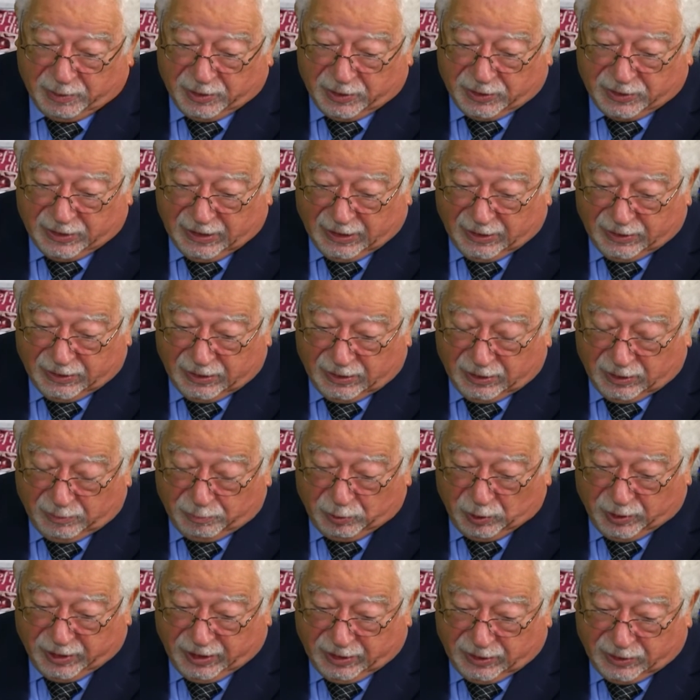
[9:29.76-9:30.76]
said uh, the
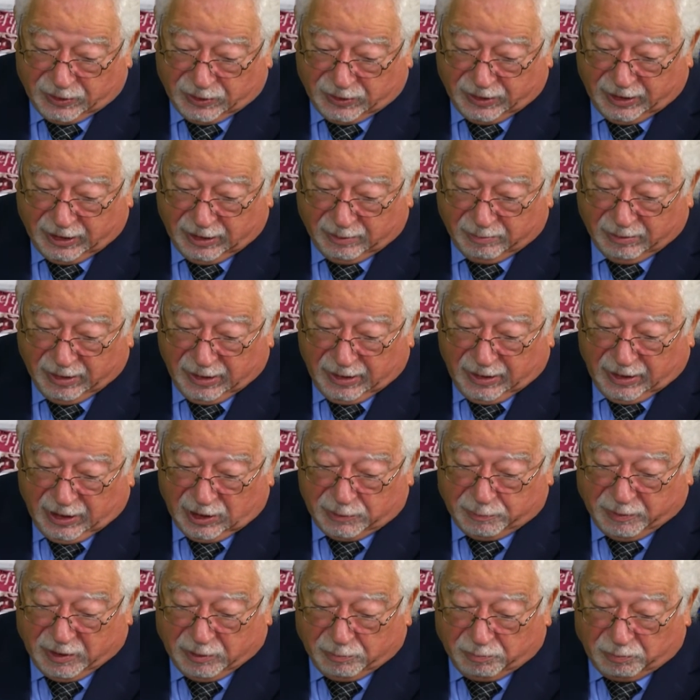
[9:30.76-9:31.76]
booking scheme
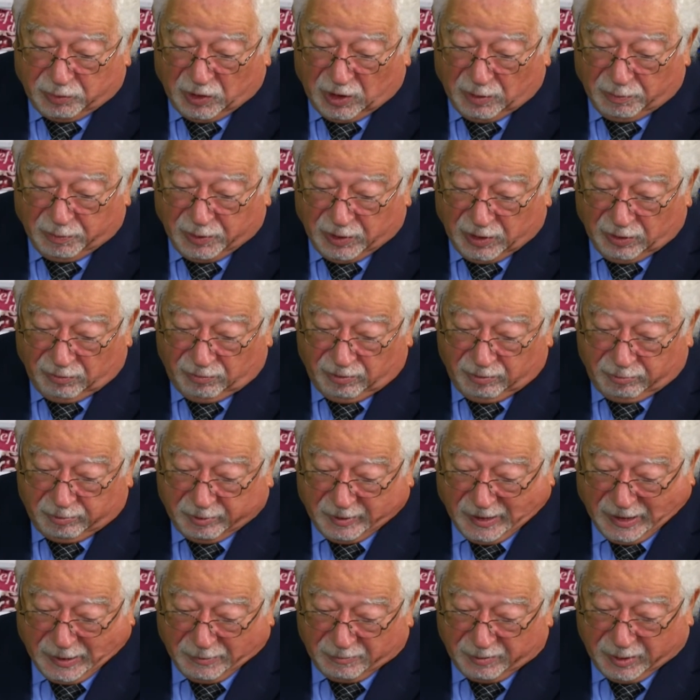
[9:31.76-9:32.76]
has been popular
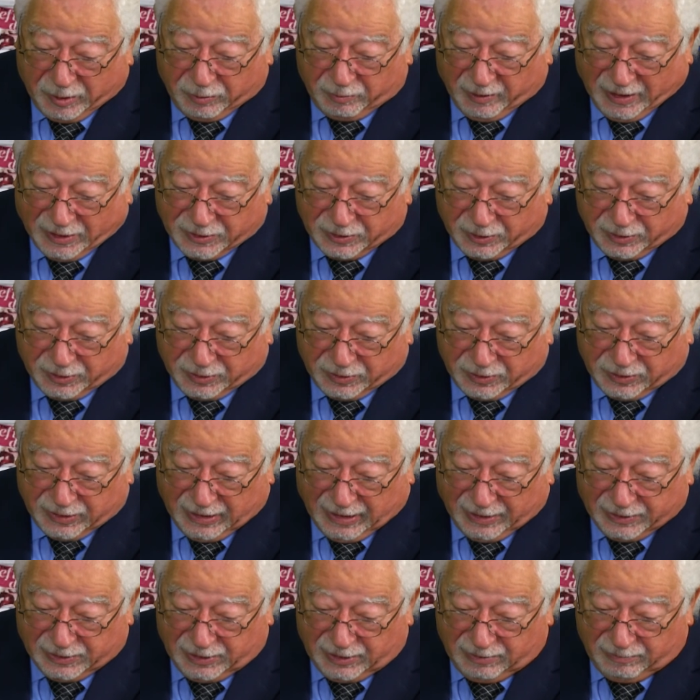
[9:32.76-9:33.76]
re with residents
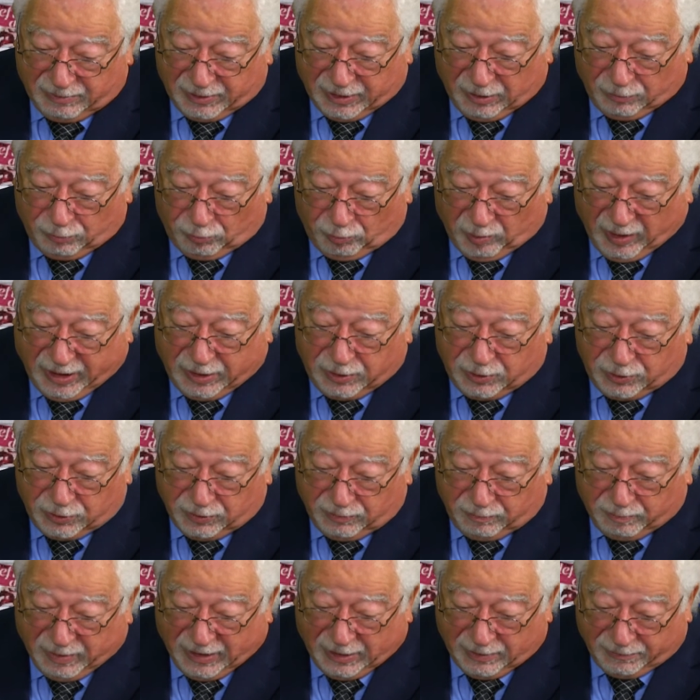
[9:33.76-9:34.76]
and delivered a range
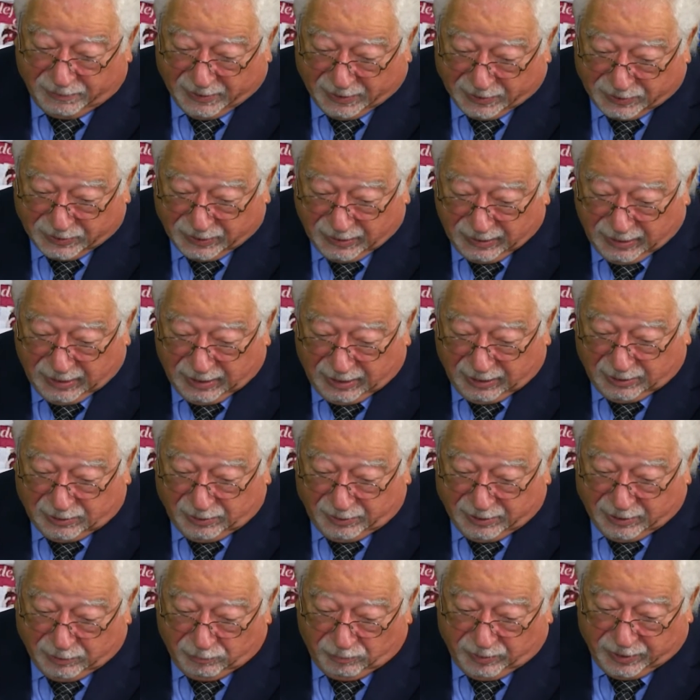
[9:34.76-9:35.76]
of benefits,
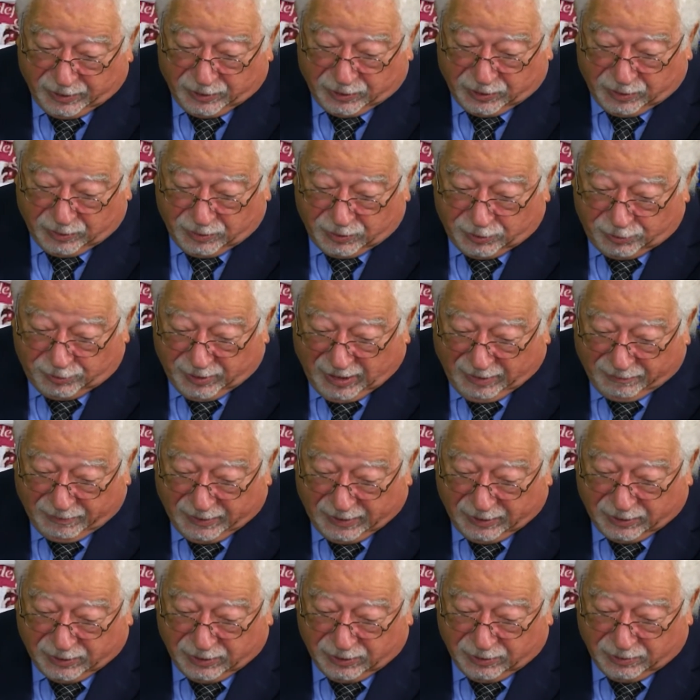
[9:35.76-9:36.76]
including reduced
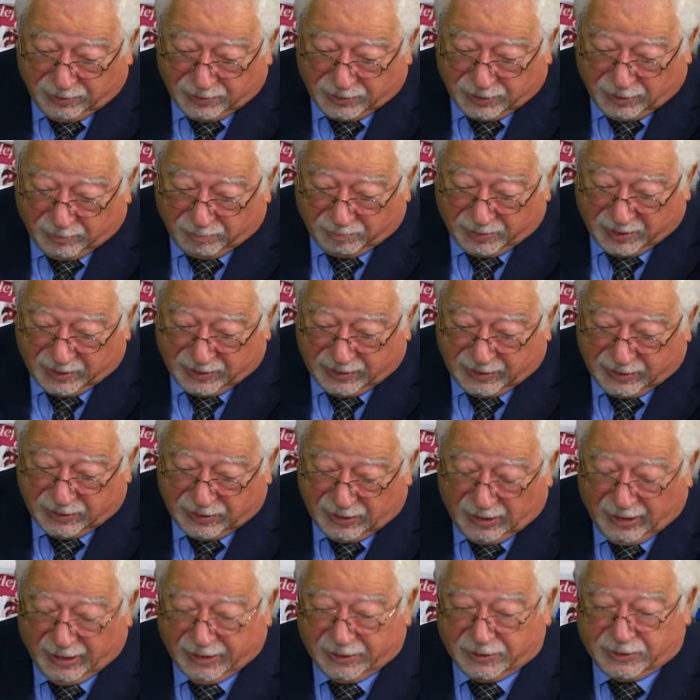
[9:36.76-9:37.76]
traffic queues at busy
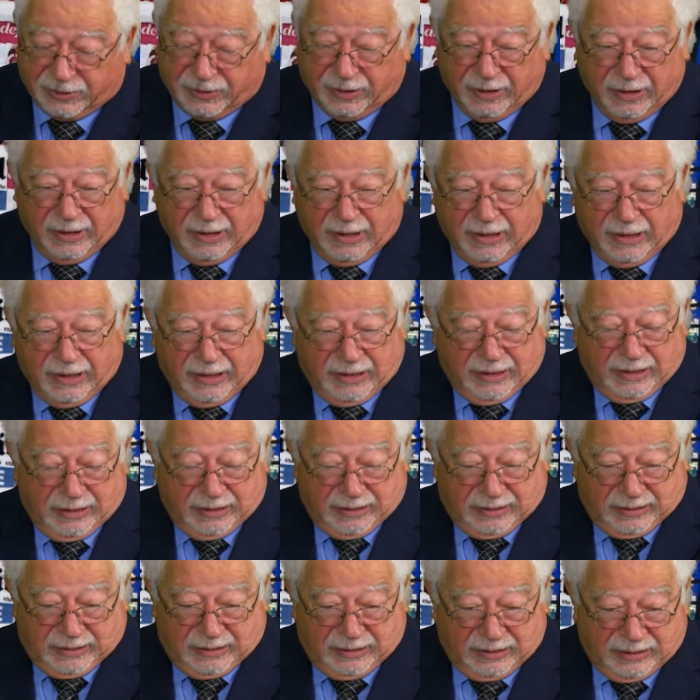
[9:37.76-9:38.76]
sites.
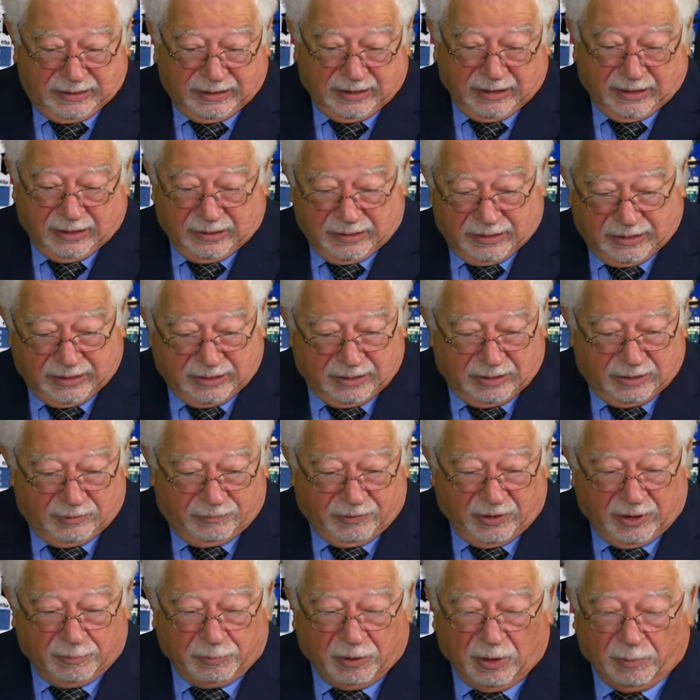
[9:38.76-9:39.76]
Yeah, it's eh, eh,
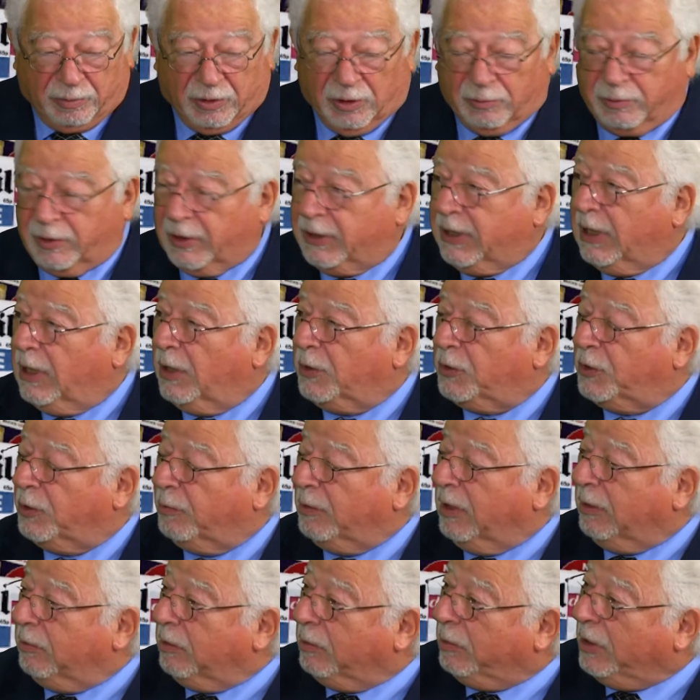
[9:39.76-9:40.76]
very popular with the council,
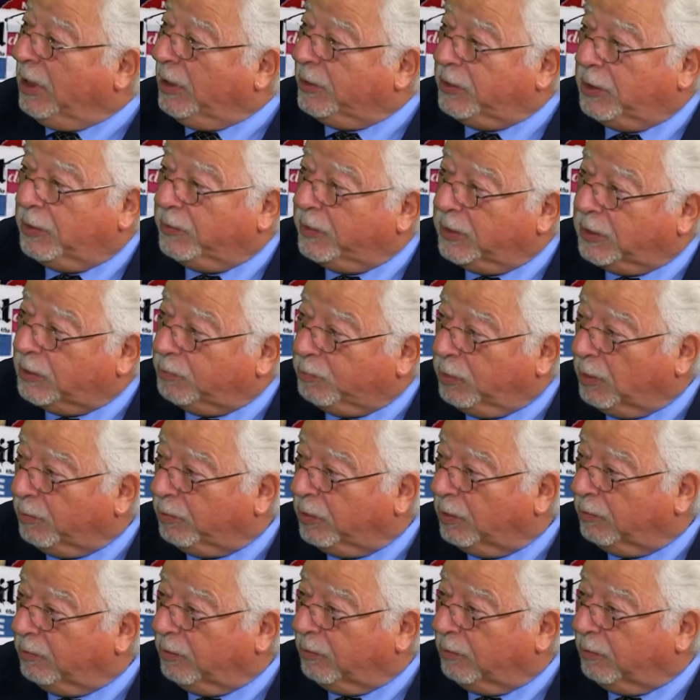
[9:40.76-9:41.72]
maybe, but I don't think it's popular no.